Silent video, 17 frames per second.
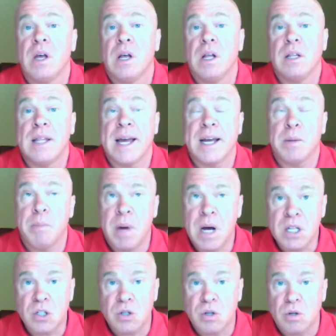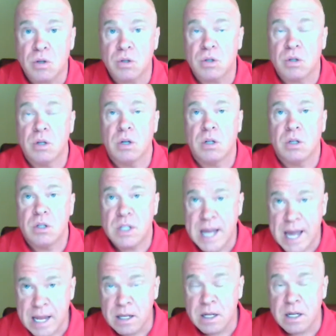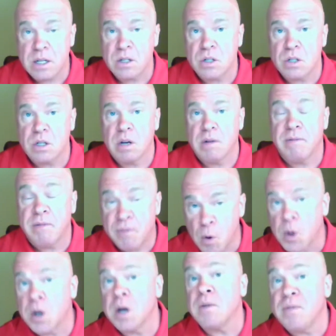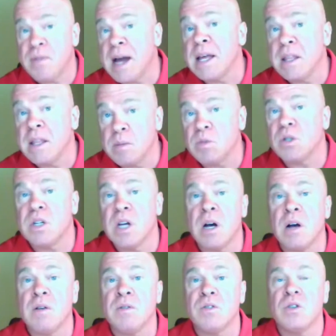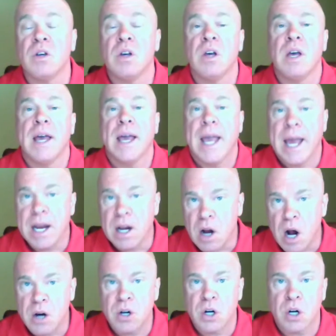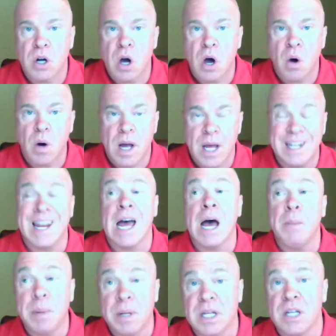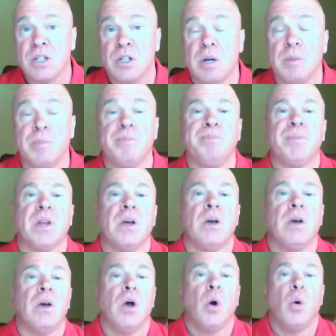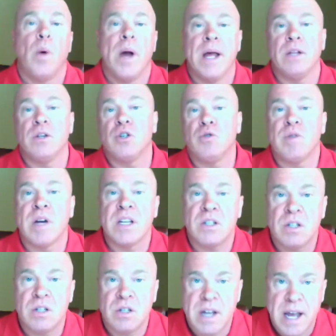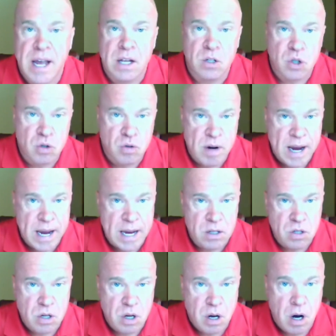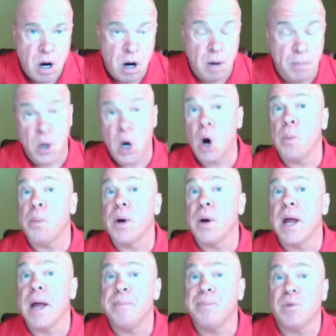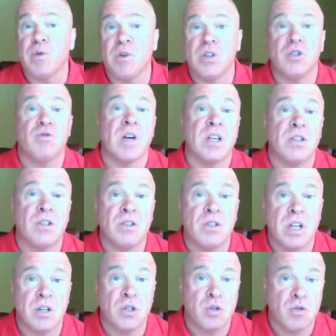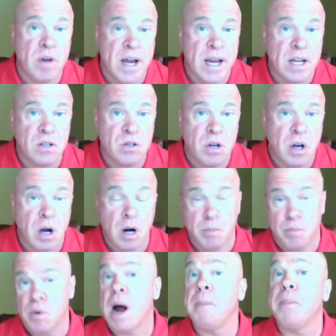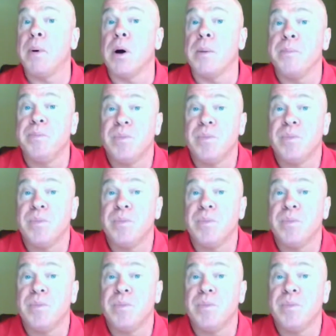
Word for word: Like muscles, tendons fortify themselves and undergo anabolism when stresses and strains are appropriate, when stresses and strains are proper.